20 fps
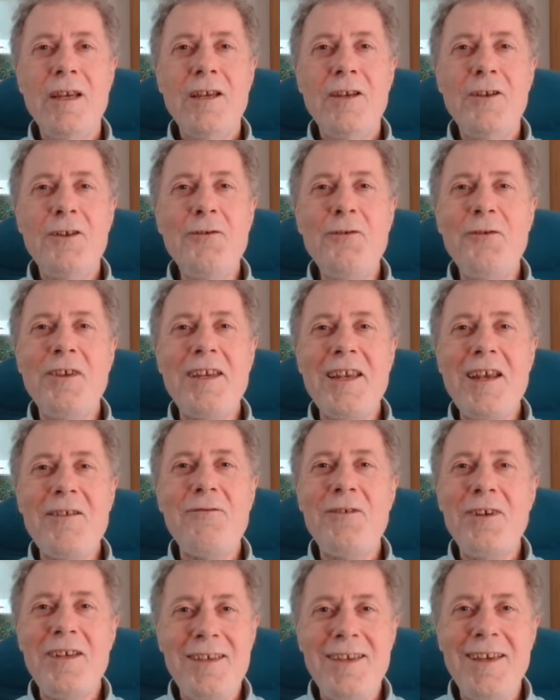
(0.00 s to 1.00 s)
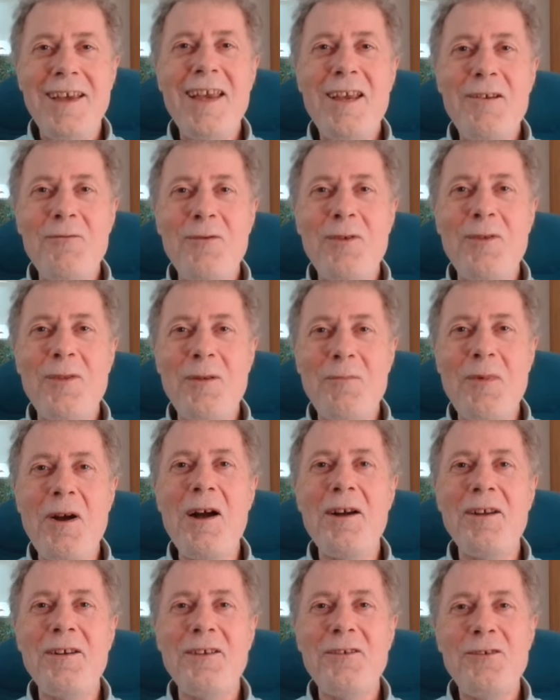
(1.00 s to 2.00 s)
use it every day with the
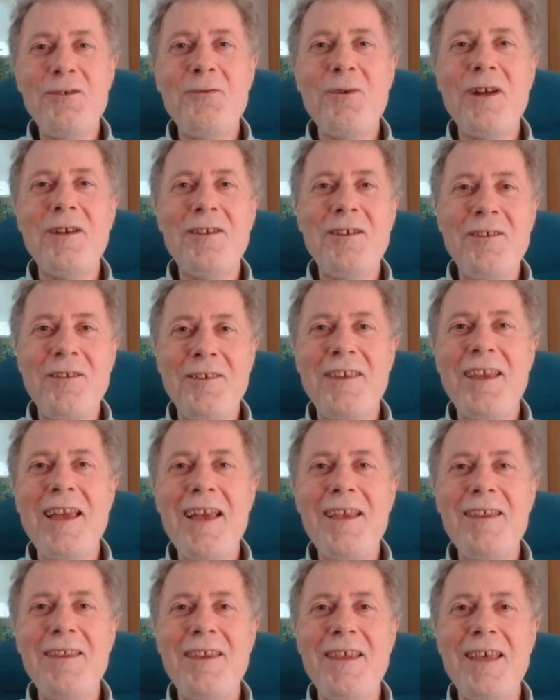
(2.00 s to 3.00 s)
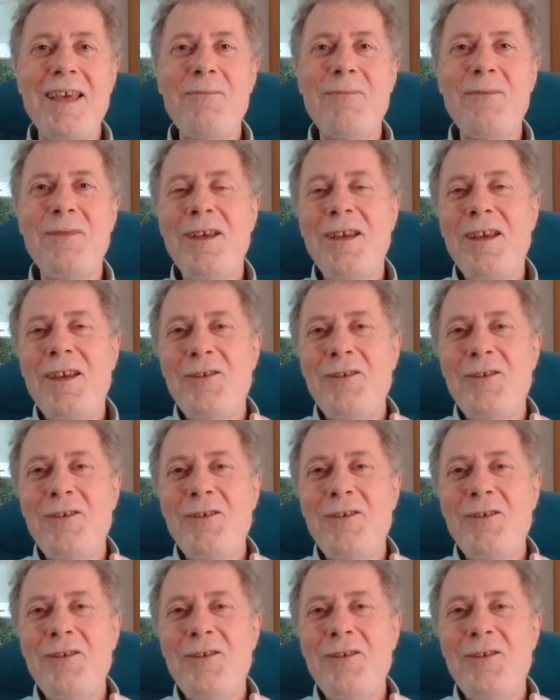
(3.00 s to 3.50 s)
partner to understand them,